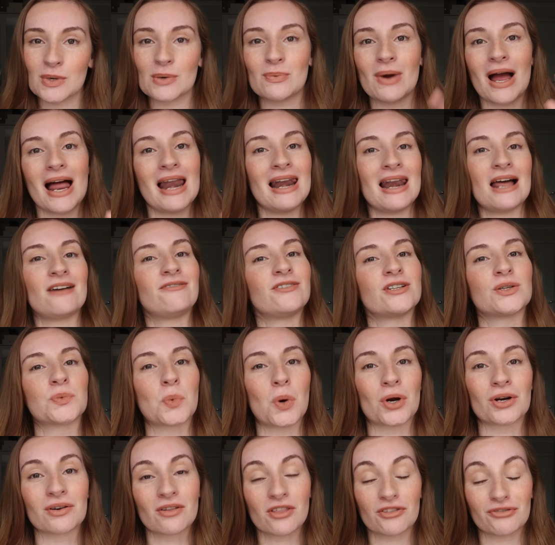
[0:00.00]
we were
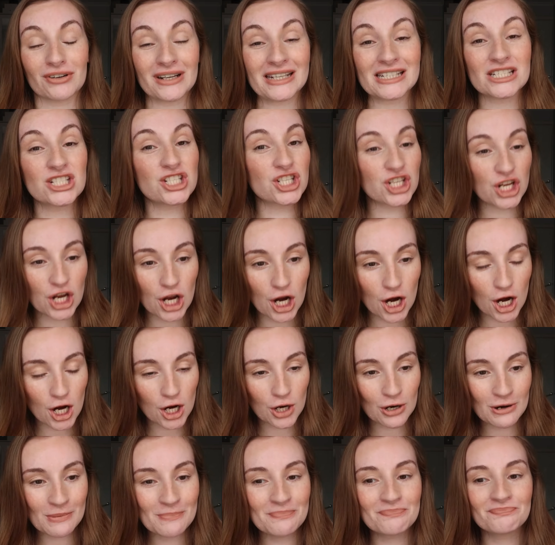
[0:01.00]

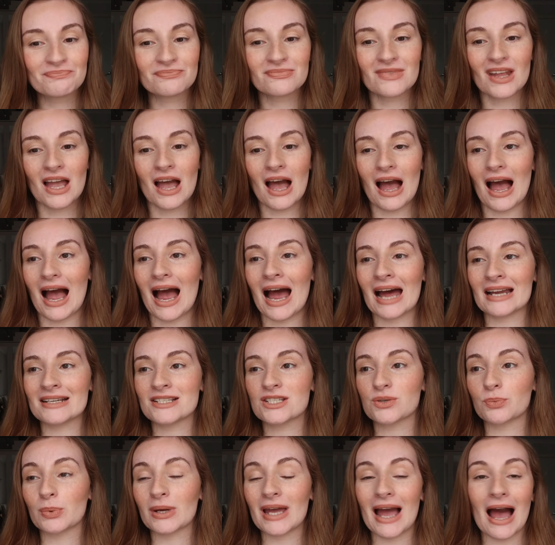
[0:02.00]
11132,
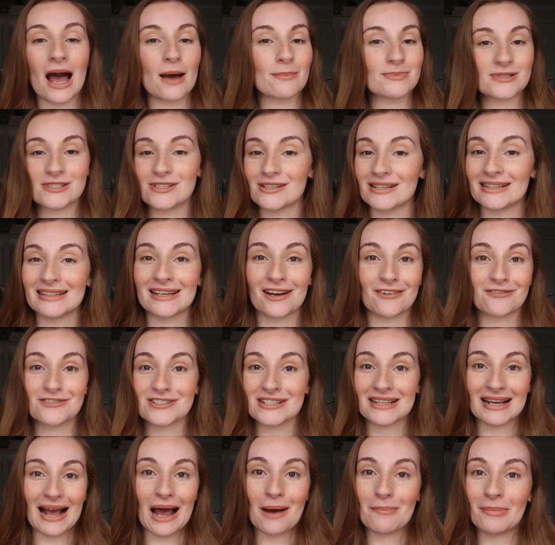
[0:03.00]
and we absolutely
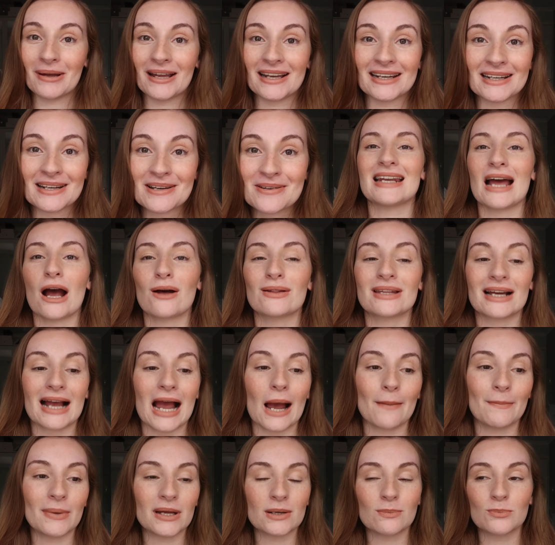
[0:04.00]
loved the cabin. Now, the
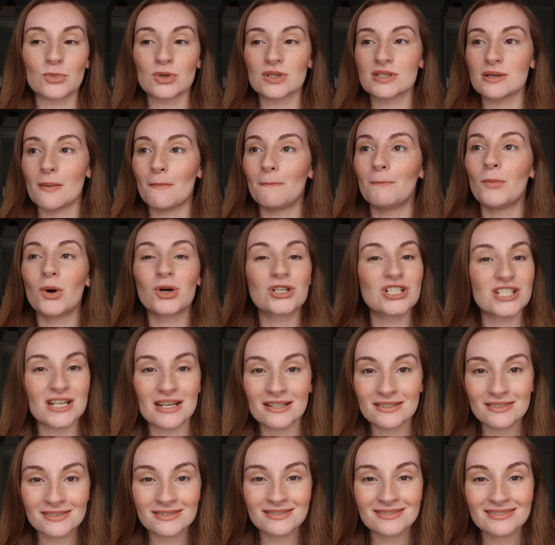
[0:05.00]
cabin was
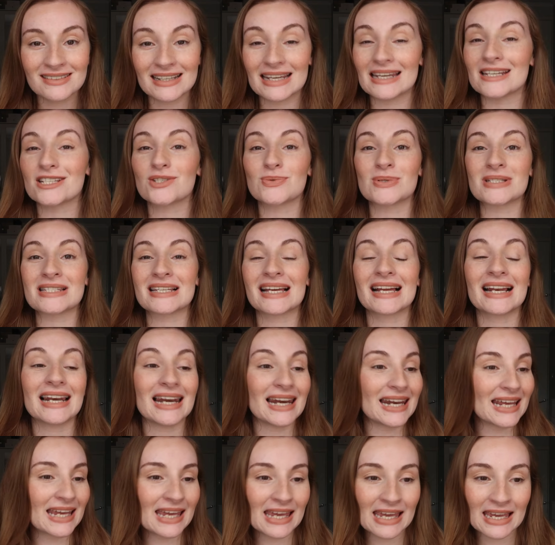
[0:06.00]
modern, it was
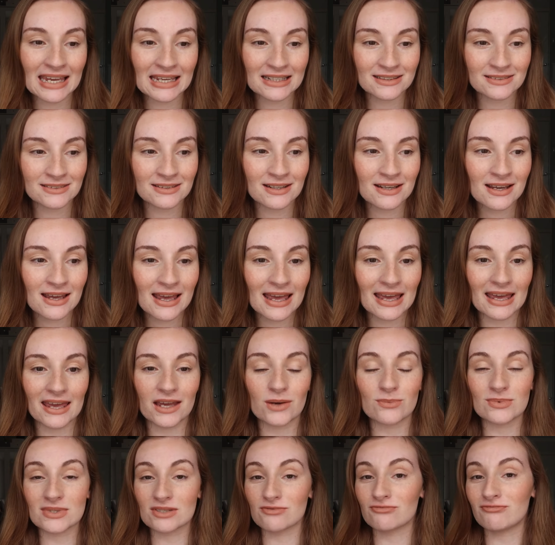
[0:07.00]
clean,
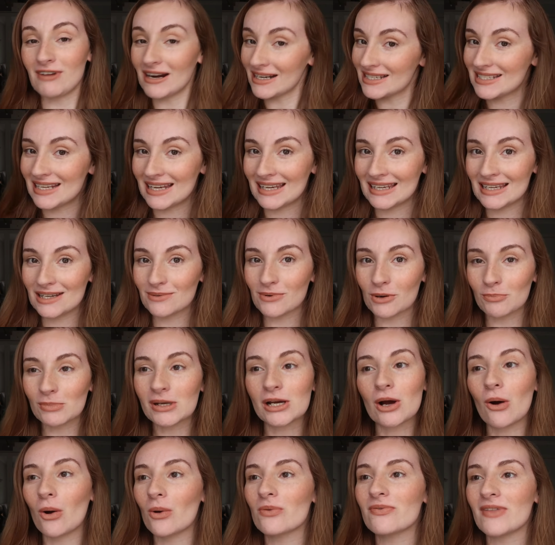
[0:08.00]
it was ready when
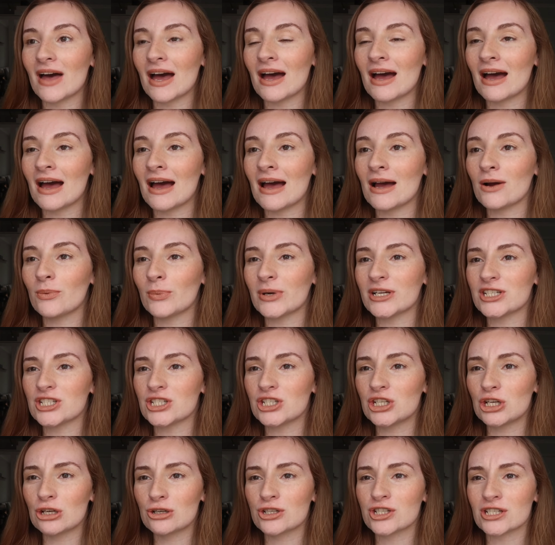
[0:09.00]
we got there, which
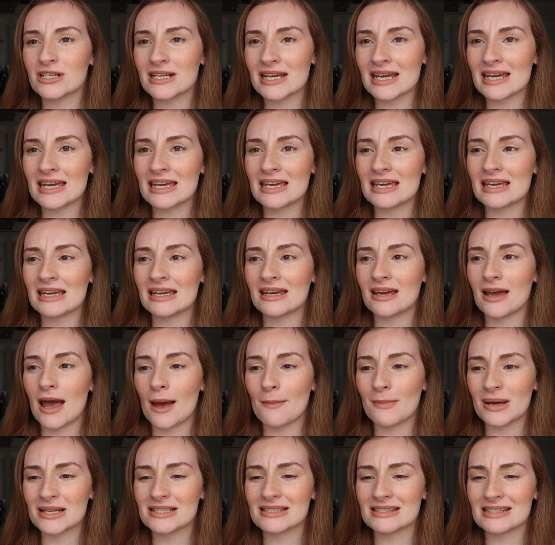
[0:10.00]
usually
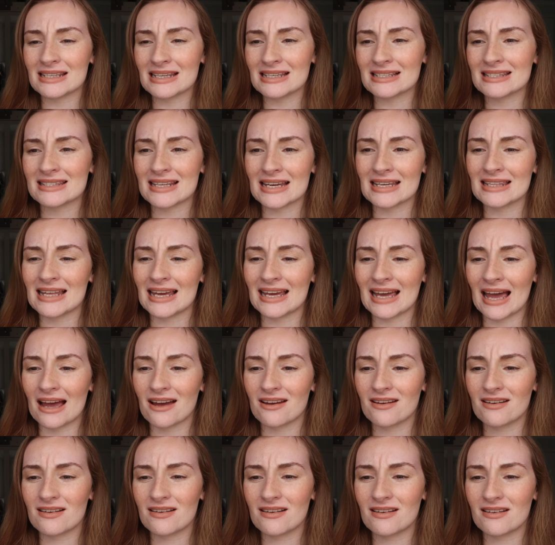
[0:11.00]
MSC say they
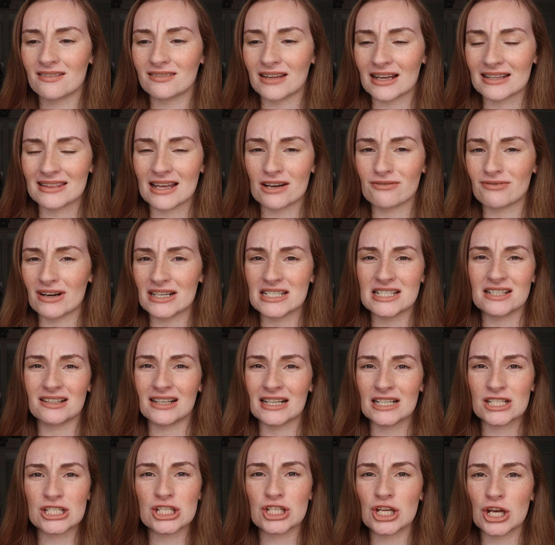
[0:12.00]
get, like, they're ready at
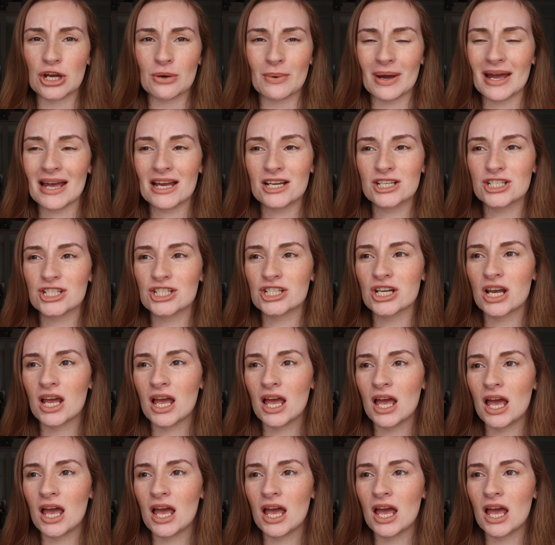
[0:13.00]
like 2ish.